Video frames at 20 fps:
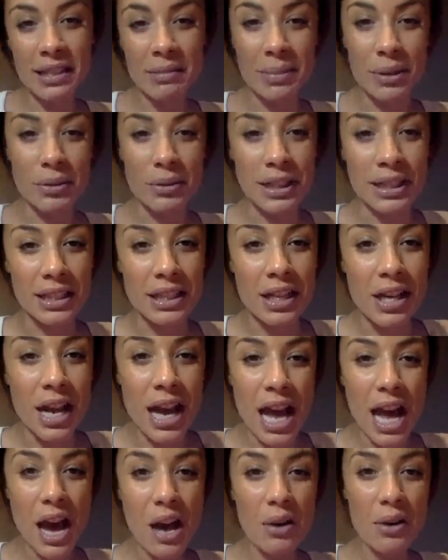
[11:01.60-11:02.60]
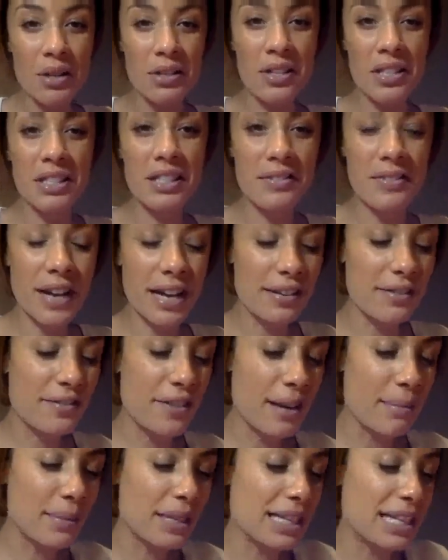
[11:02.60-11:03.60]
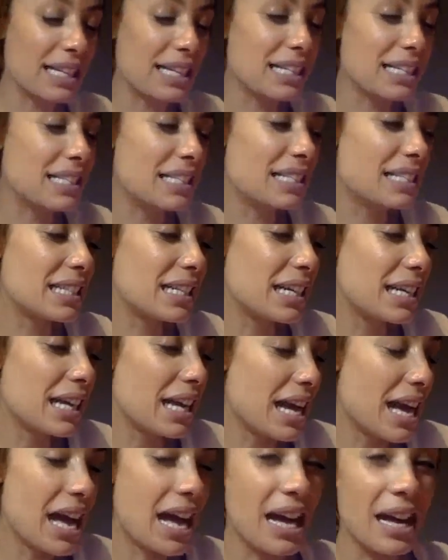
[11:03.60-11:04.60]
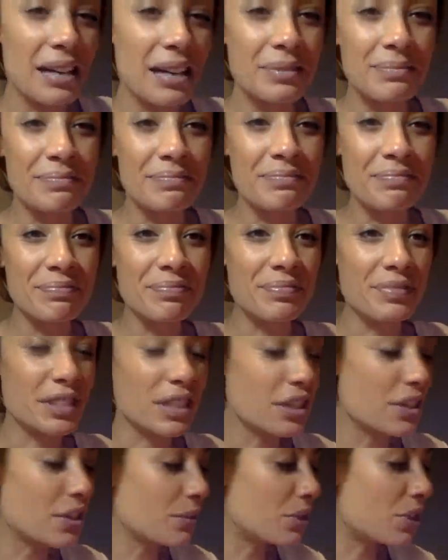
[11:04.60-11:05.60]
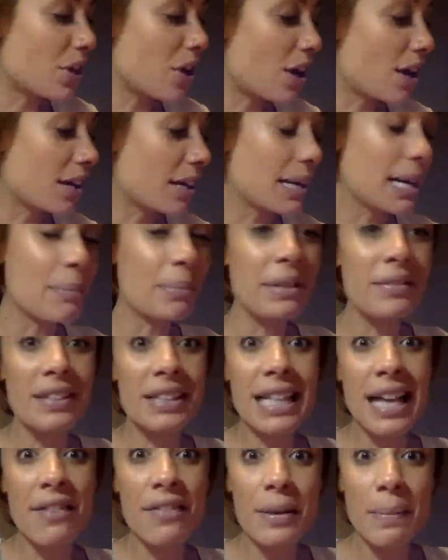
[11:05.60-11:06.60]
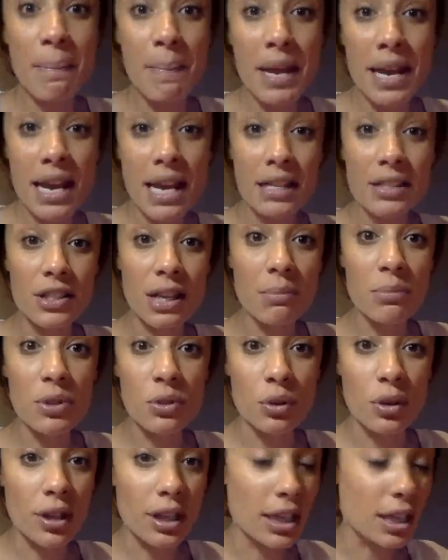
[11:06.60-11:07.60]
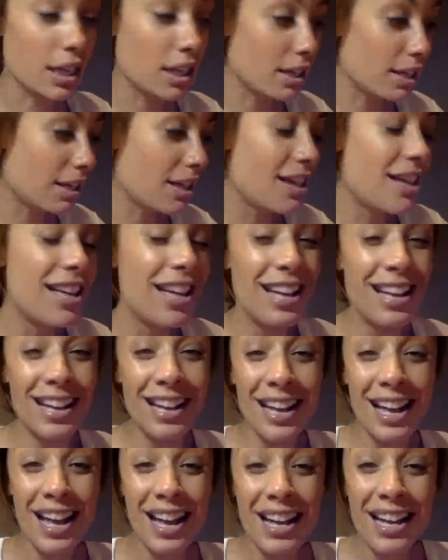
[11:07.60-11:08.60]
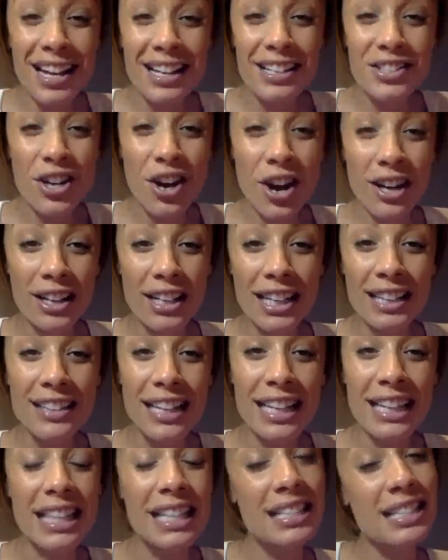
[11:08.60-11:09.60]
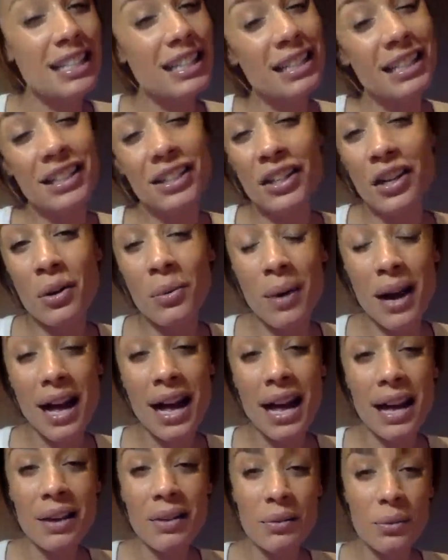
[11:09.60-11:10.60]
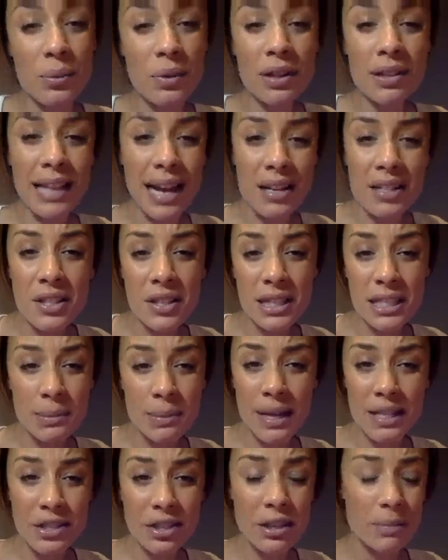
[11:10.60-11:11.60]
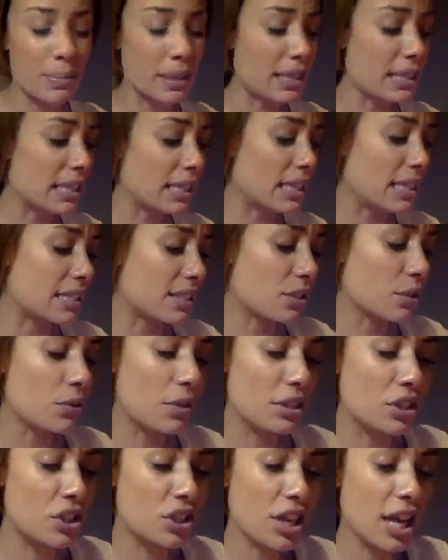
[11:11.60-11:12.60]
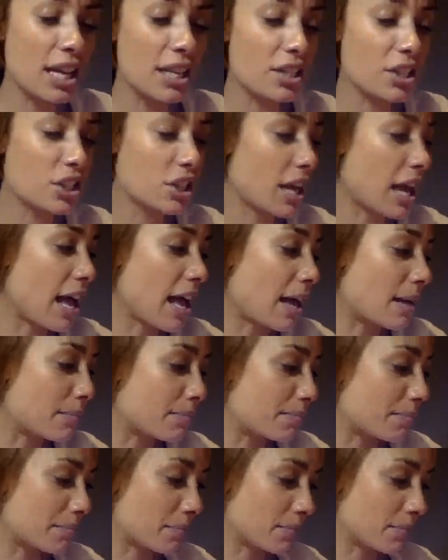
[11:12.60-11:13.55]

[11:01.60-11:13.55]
about, like, how are the divine feminines, talk, I can't believe 11 minutes. I'm sorry. Talking like this. And you know what? We're allowed to express our opinion. So shush up.